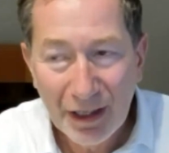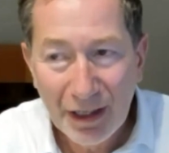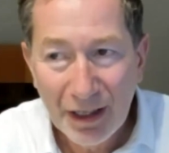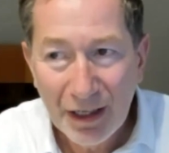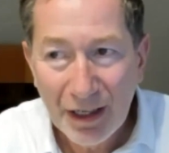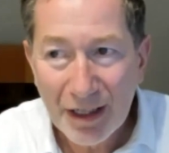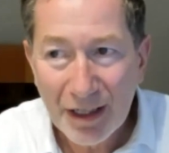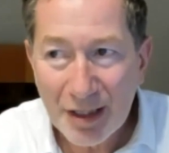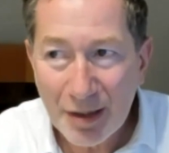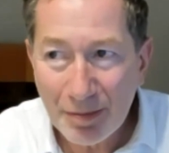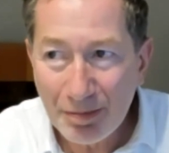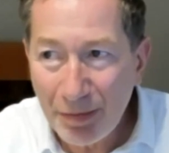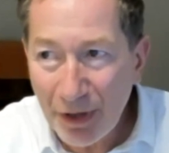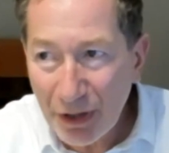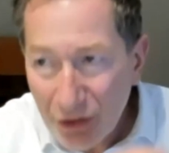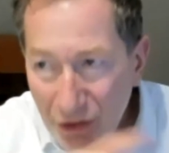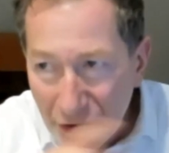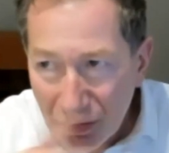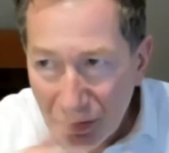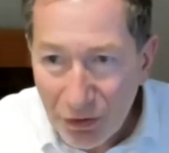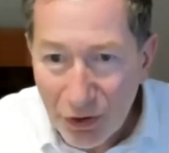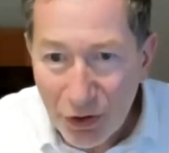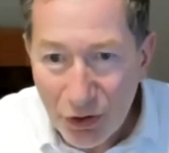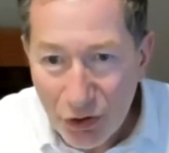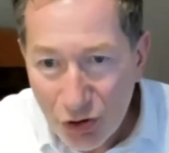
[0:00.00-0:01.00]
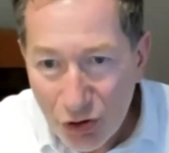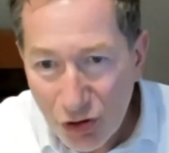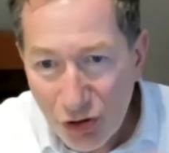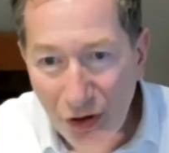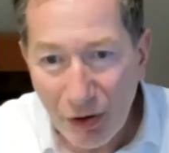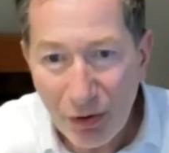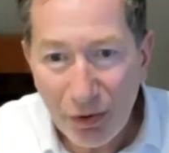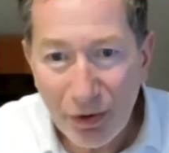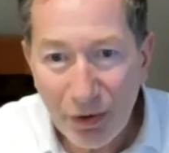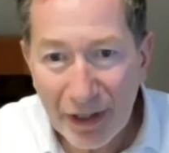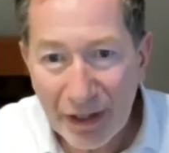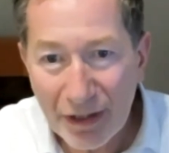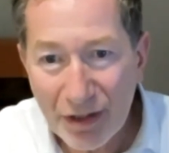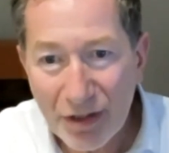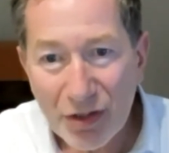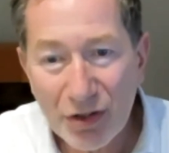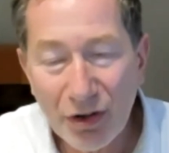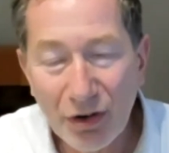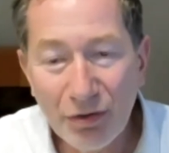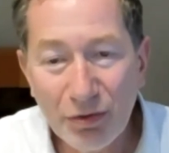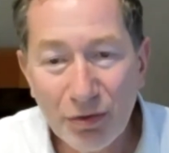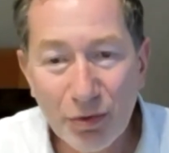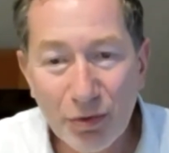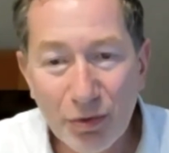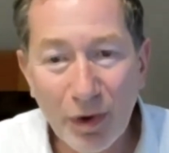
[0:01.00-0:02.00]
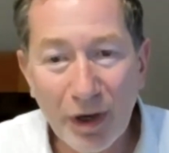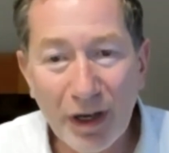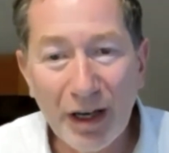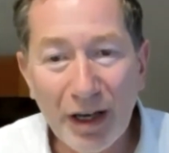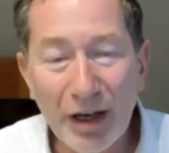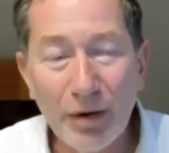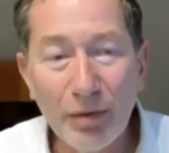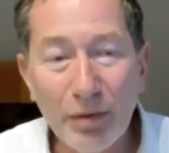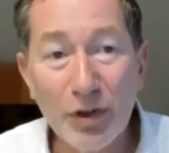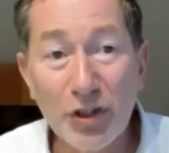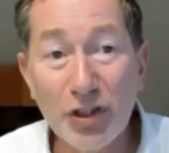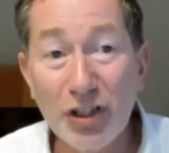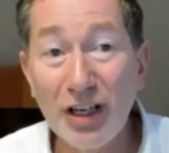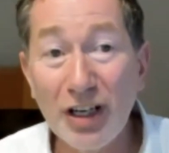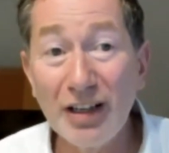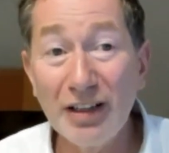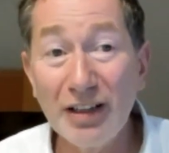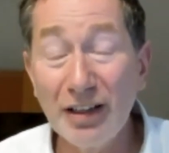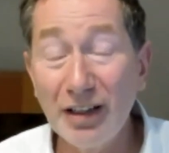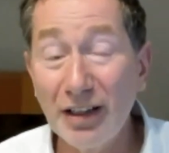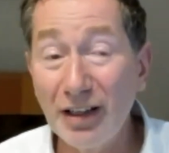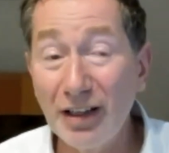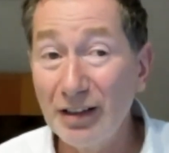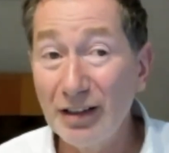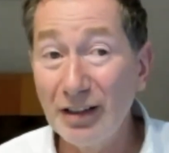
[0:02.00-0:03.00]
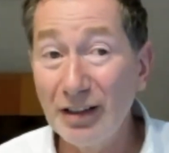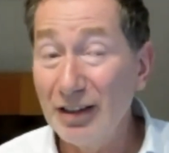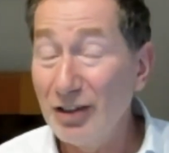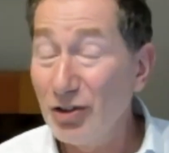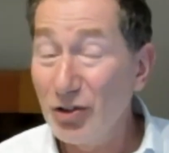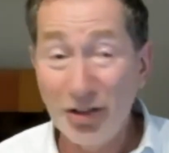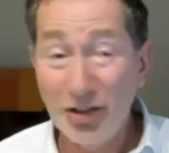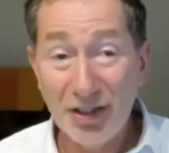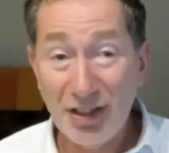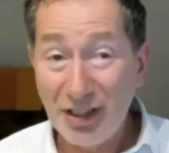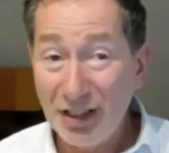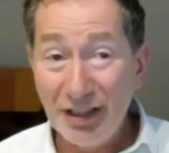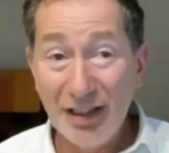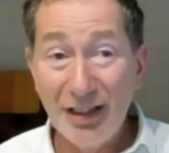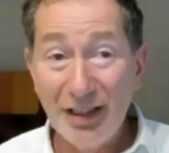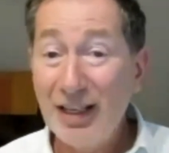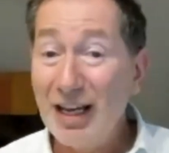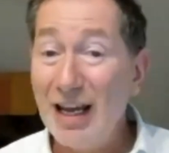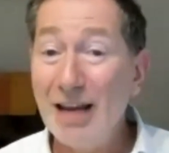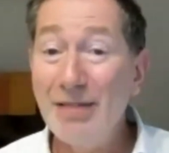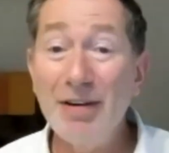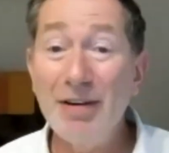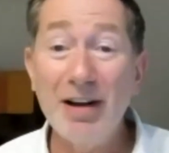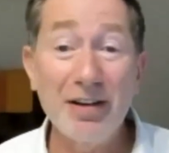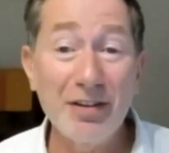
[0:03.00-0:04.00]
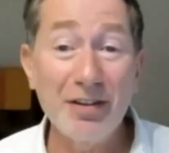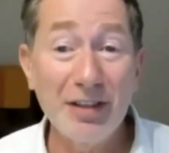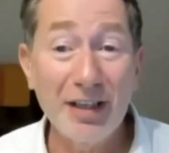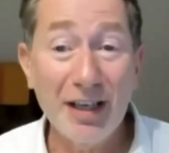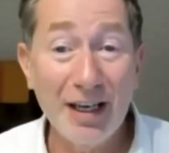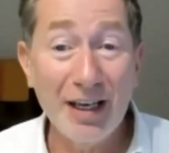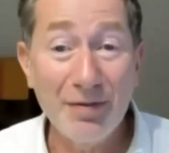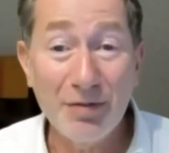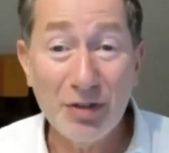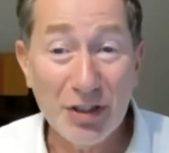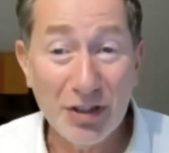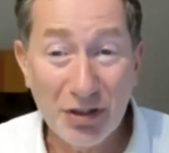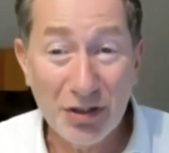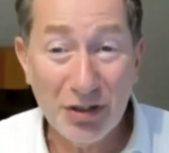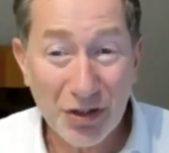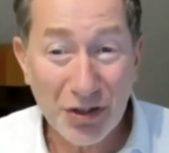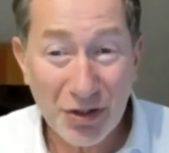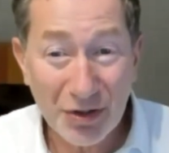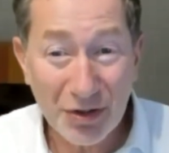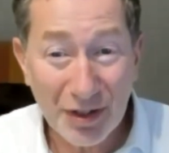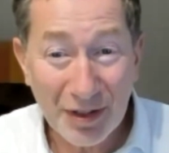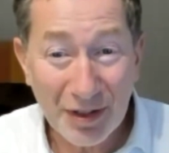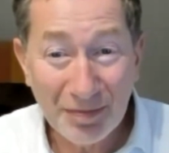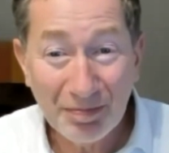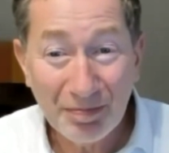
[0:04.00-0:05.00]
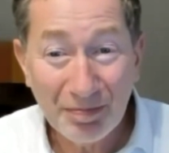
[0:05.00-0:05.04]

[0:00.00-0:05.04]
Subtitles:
is a bunch of controlling software, which interestingly came out of the games industry.